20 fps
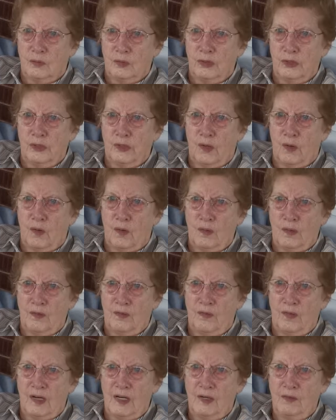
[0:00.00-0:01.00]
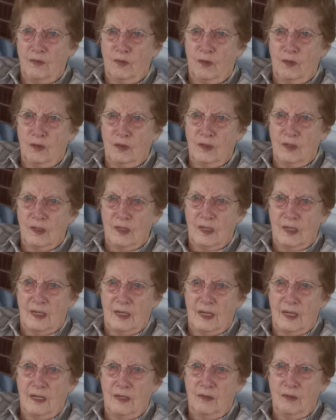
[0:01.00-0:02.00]
was all in favor, and
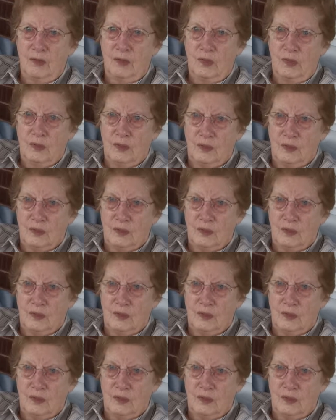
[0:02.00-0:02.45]
he